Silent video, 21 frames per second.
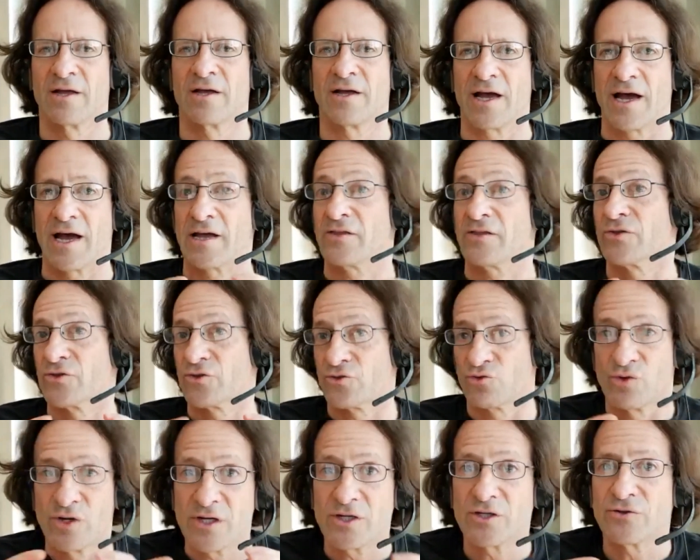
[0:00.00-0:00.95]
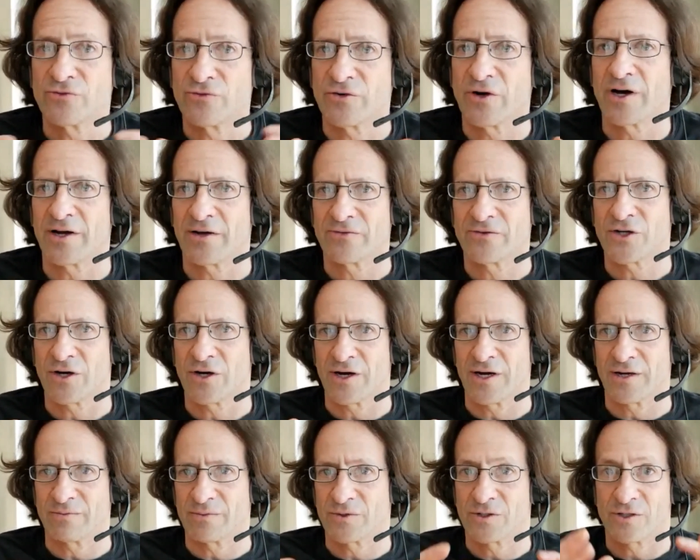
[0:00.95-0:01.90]
at 3 to 5
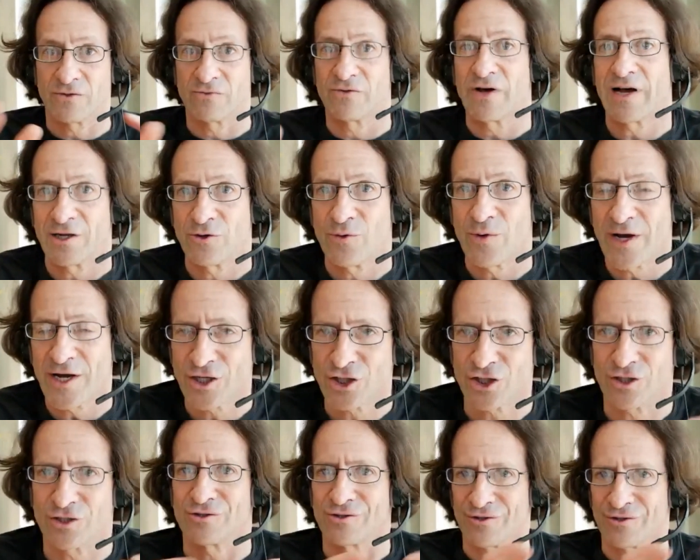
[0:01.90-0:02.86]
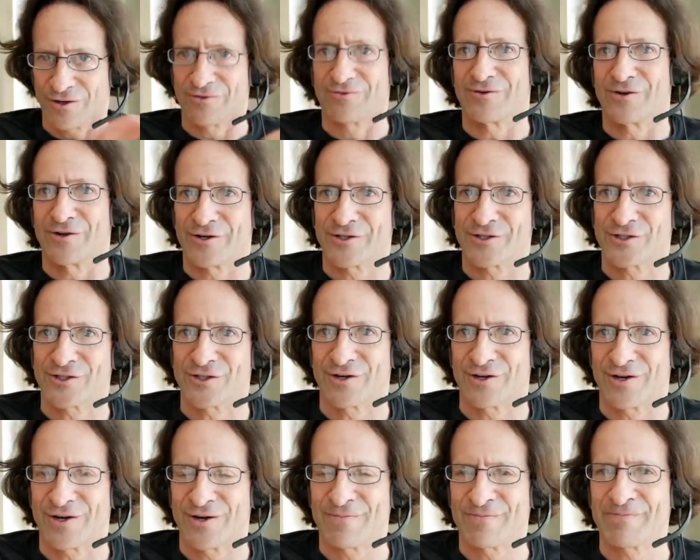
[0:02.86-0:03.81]
times the valuation of last
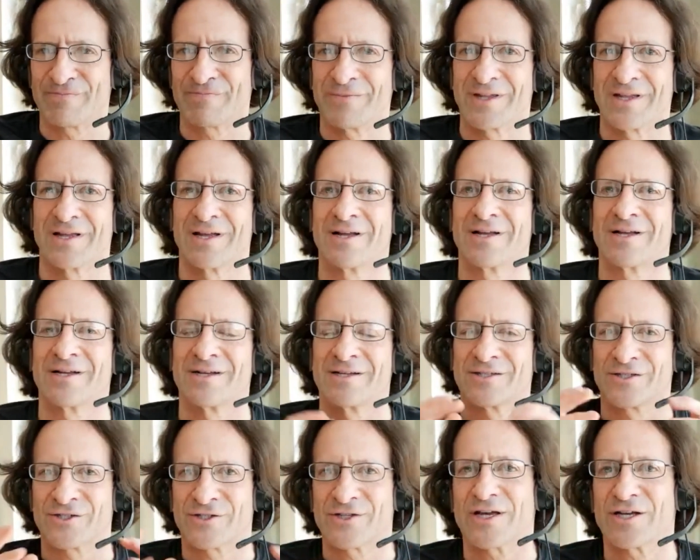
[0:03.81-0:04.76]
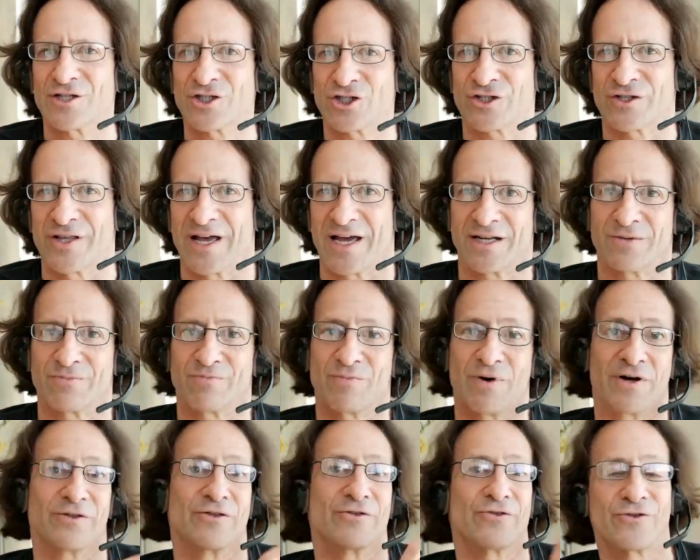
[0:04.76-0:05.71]
time, such that
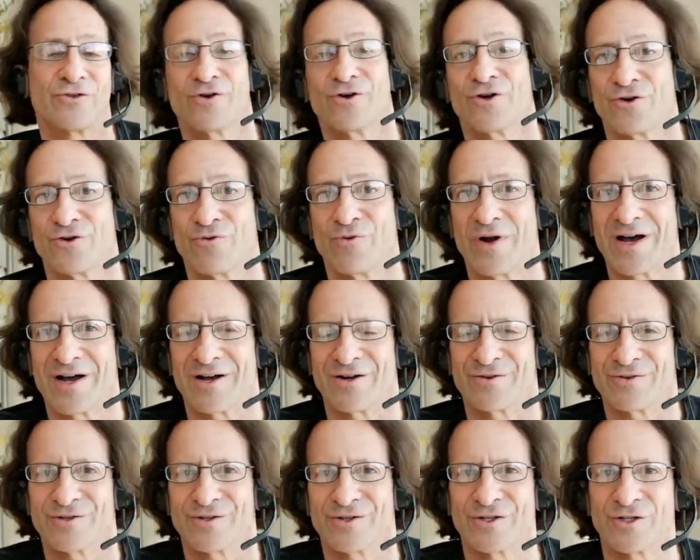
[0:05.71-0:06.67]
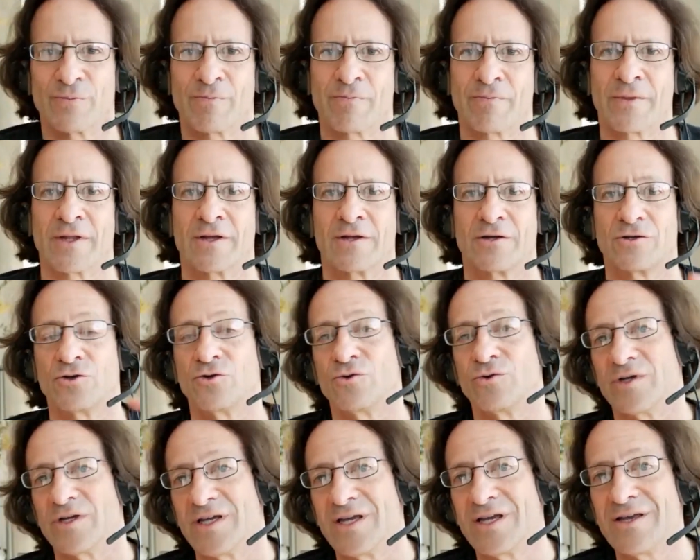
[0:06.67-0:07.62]
by the third round, you
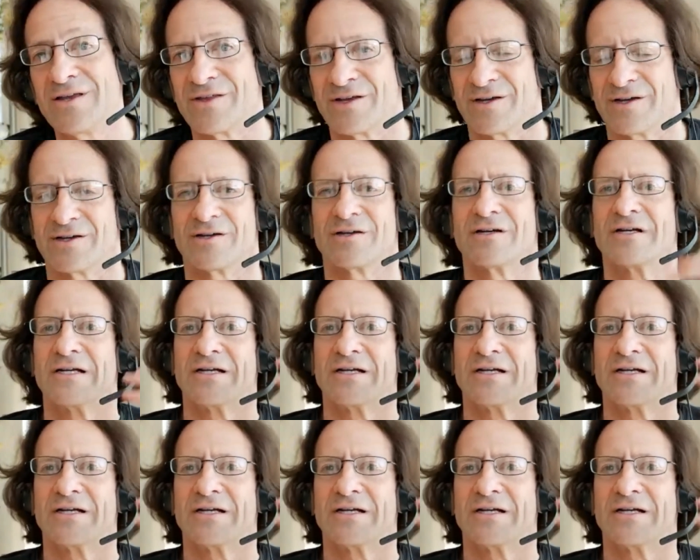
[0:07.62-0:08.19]
either